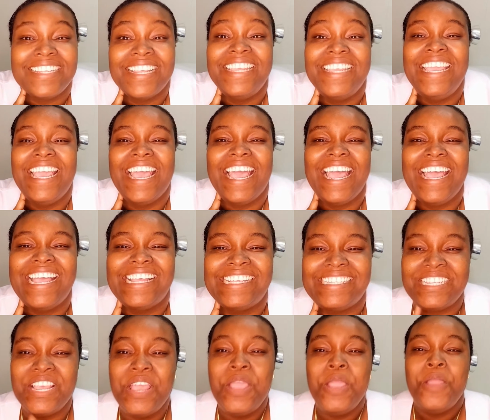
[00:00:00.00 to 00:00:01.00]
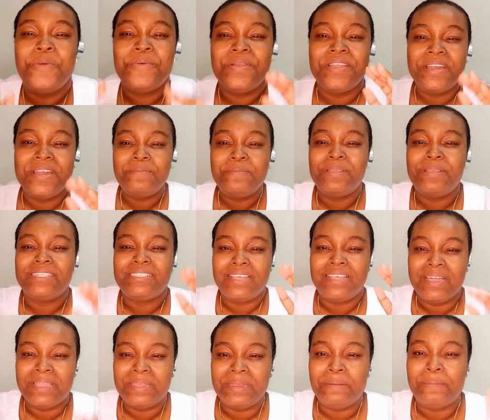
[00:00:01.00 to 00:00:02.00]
Yes, we're going to be talking